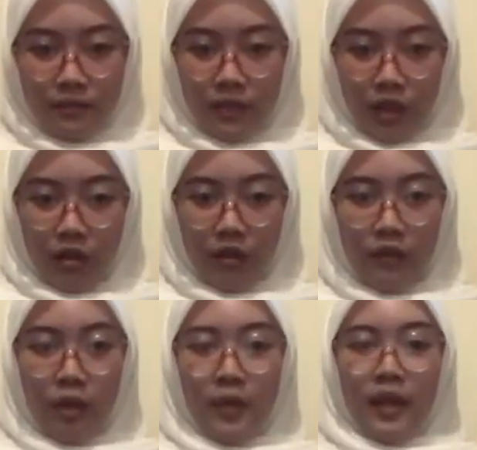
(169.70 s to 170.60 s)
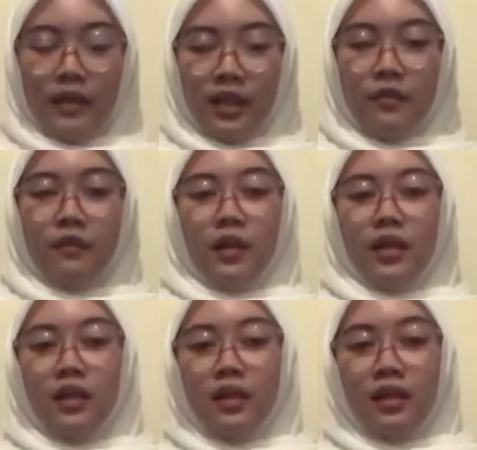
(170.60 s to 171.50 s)
of cooperative,
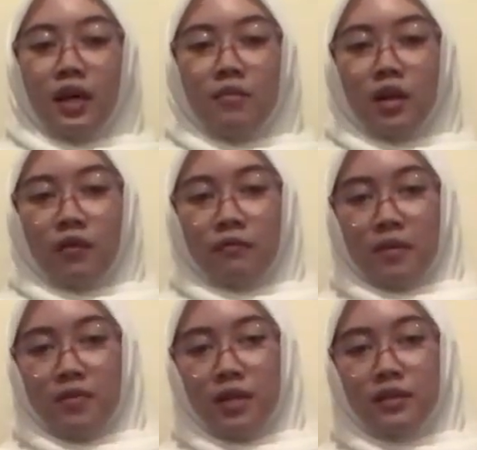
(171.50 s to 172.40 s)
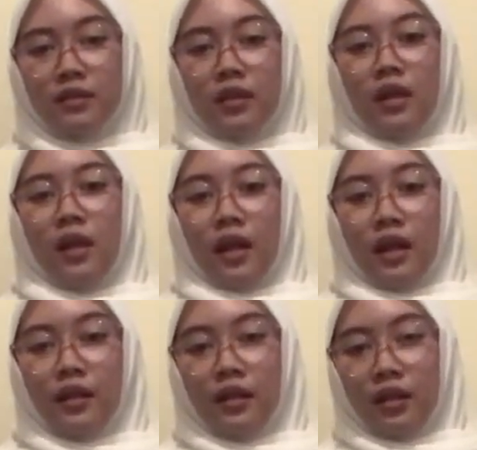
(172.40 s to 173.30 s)
the number of members,
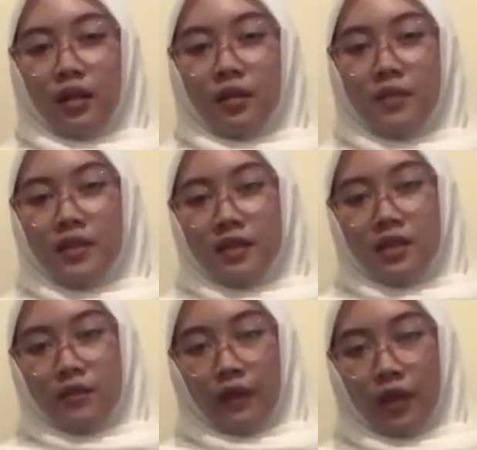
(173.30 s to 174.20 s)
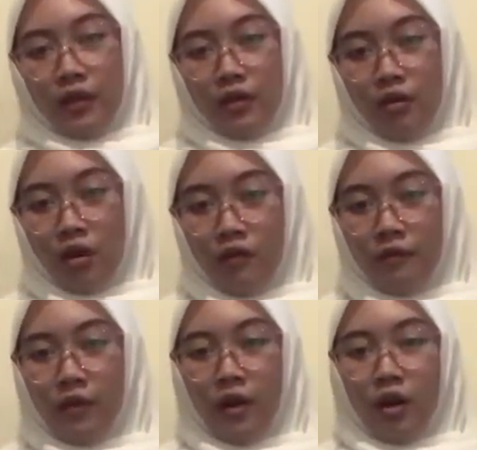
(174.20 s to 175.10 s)
and the business value of
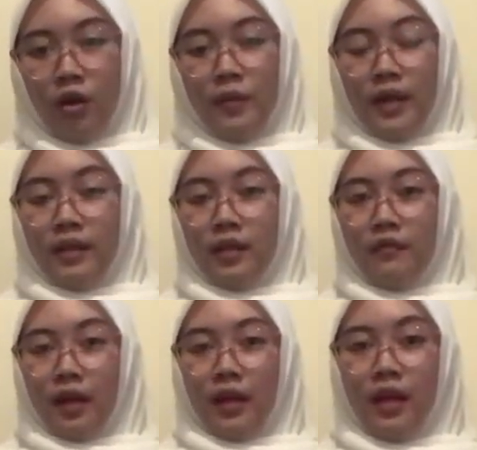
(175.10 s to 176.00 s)
cooperative and